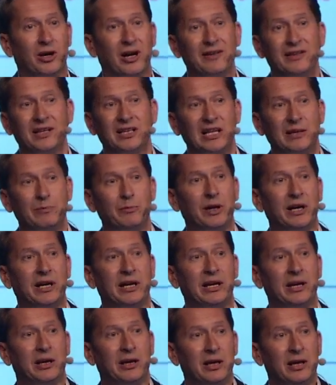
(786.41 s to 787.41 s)
I think that
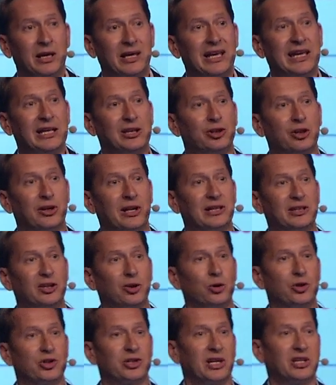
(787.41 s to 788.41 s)
my internet
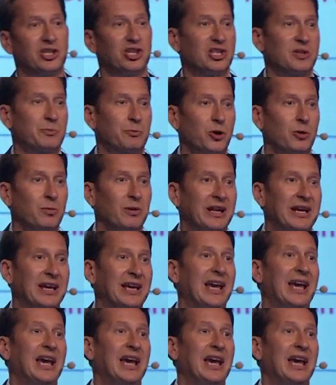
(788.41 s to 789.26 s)
usage is probably